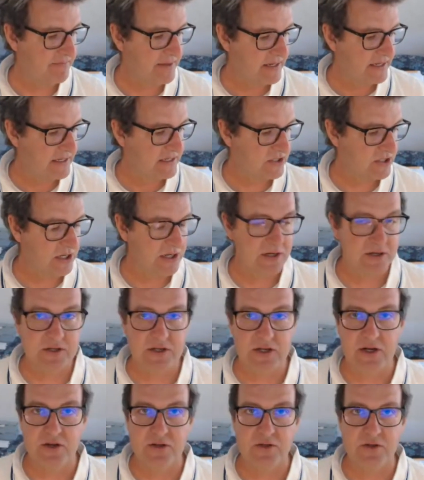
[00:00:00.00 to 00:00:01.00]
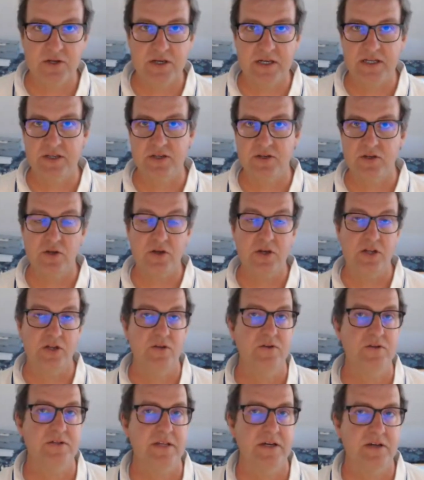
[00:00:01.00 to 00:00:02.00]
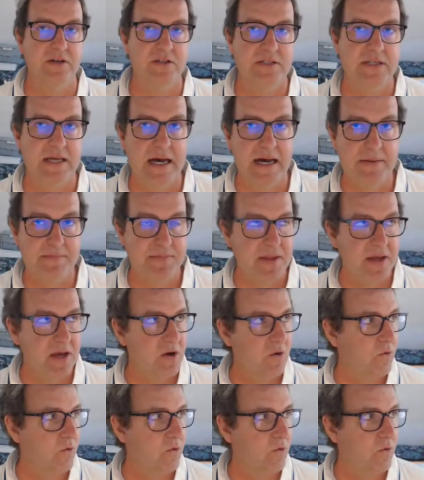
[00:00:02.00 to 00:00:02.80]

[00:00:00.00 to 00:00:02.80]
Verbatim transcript: Um, so you know you can you can use those.